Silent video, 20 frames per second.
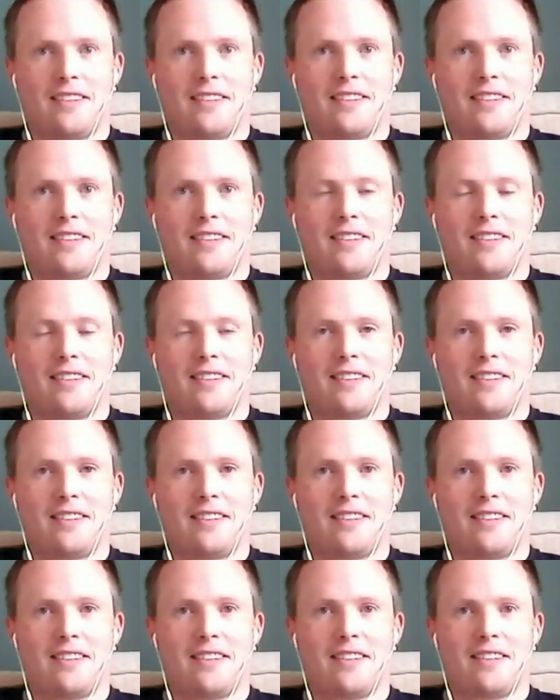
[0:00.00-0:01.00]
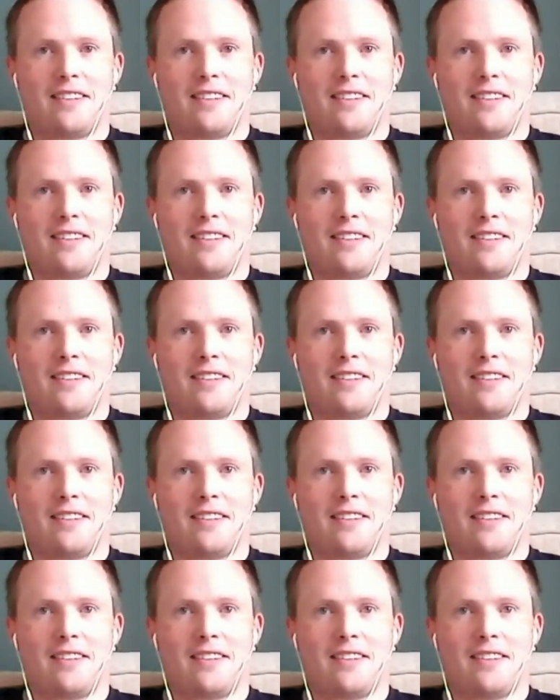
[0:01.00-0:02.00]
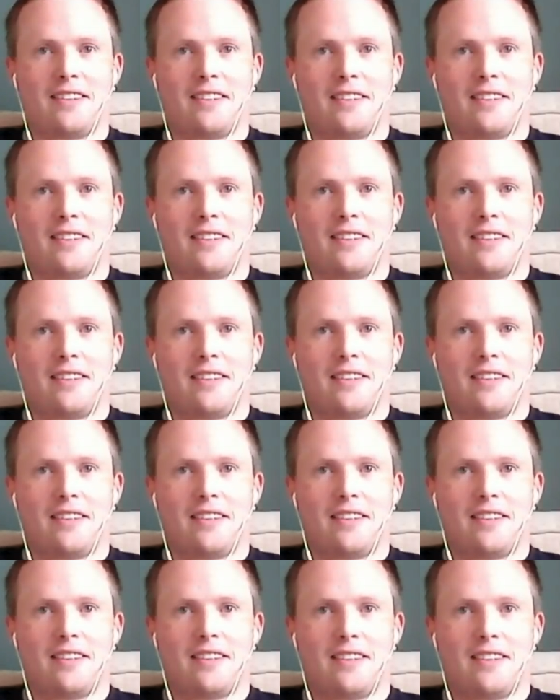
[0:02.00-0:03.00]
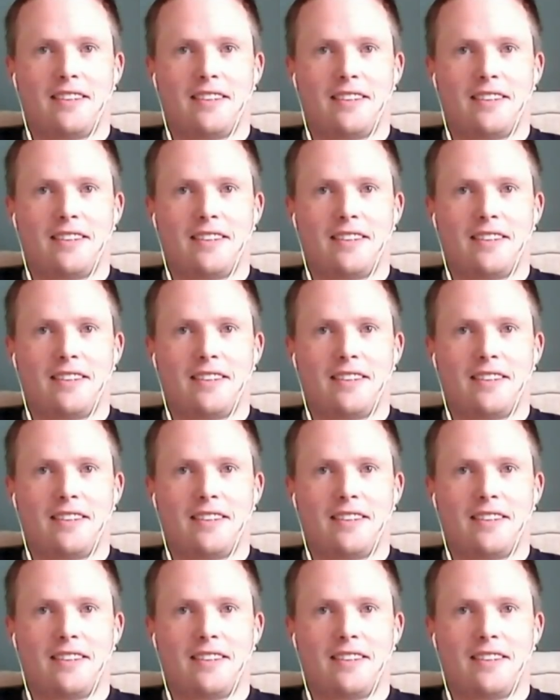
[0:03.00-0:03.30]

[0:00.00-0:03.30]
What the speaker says: This person isn't speaking.